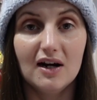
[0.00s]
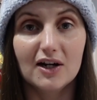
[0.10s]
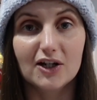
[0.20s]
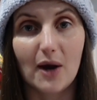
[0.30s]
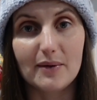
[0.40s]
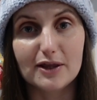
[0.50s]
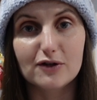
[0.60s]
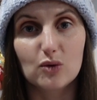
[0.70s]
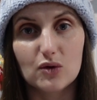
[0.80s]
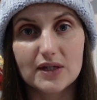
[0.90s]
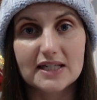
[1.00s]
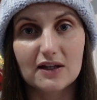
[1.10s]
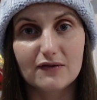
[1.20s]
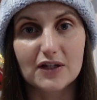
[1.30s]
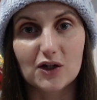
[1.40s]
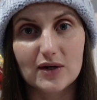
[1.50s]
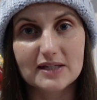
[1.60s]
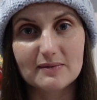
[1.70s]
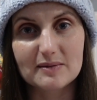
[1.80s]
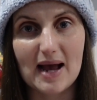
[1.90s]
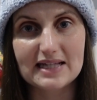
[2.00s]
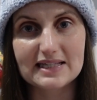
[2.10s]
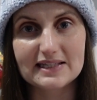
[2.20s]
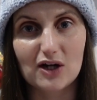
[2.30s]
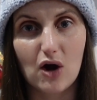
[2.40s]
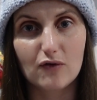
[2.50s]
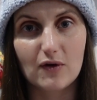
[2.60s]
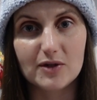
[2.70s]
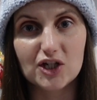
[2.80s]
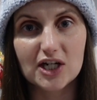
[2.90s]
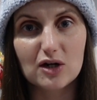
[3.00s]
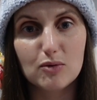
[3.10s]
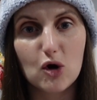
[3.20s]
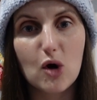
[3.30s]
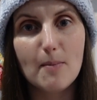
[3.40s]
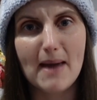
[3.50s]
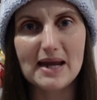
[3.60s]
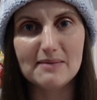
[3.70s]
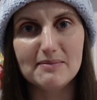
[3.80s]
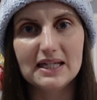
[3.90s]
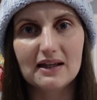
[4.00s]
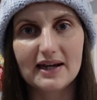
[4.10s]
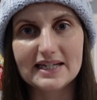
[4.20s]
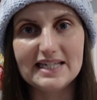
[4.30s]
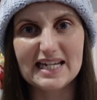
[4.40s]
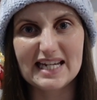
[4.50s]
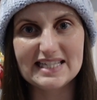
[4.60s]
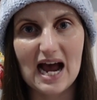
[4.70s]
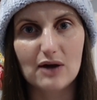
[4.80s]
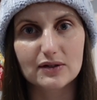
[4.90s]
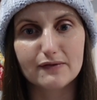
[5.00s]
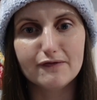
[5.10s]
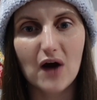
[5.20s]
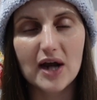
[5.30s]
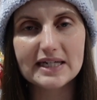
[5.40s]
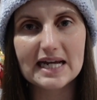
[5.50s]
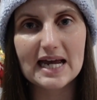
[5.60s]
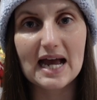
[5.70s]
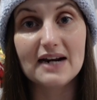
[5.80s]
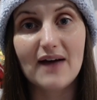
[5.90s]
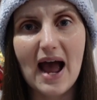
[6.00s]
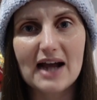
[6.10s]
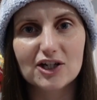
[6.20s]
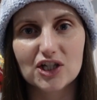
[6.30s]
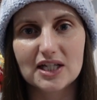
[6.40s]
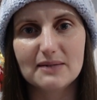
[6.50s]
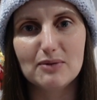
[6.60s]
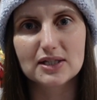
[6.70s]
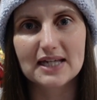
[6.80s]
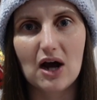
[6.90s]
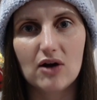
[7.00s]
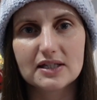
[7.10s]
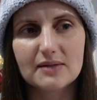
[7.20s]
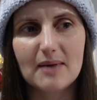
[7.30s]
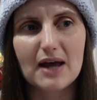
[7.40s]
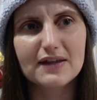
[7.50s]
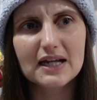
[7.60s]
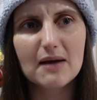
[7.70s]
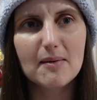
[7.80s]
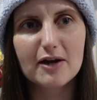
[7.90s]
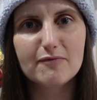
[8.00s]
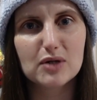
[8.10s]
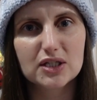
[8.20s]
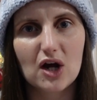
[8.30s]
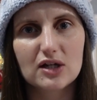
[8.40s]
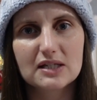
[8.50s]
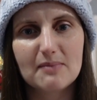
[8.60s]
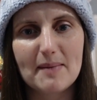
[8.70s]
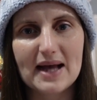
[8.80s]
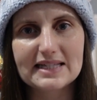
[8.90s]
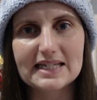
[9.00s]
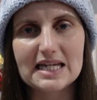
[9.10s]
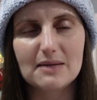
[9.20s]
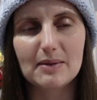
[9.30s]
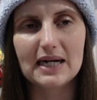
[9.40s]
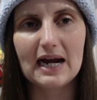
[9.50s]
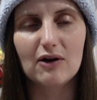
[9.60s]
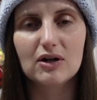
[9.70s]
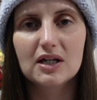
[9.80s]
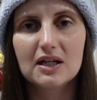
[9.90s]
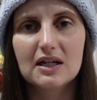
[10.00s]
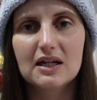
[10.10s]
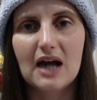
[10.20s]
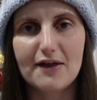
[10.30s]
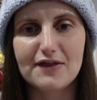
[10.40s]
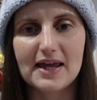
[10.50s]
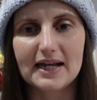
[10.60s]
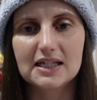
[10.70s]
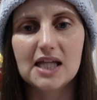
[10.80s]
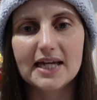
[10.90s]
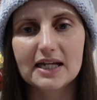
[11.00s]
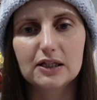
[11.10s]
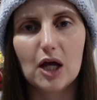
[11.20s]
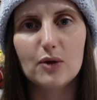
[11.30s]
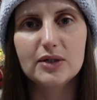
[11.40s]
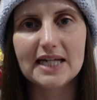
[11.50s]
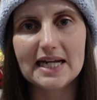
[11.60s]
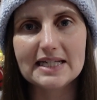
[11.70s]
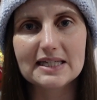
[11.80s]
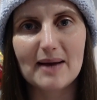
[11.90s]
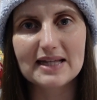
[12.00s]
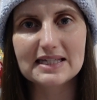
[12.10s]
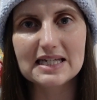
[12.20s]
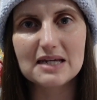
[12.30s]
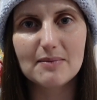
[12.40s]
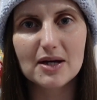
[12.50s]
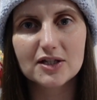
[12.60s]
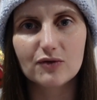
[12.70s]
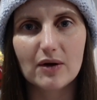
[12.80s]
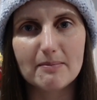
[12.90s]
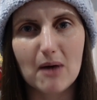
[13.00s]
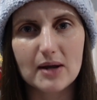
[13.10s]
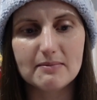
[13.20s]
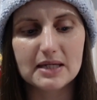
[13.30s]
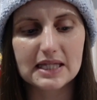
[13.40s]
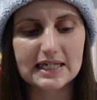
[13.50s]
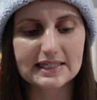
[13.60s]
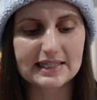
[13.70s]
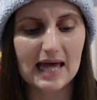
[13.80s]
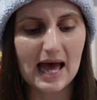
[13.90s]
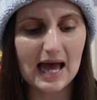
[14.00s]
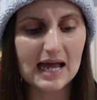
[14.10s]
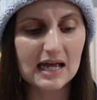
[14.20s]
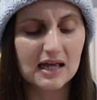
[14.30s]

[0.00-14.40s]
going through all these lovely Christmas patterns I got from the Jingle Ball made me like dig it out and find it, and I've actually put it onto my, I think I might have put it onto my Pattern Keeper now. I think like loaded it into Pattern Keeper to remind me that it's there.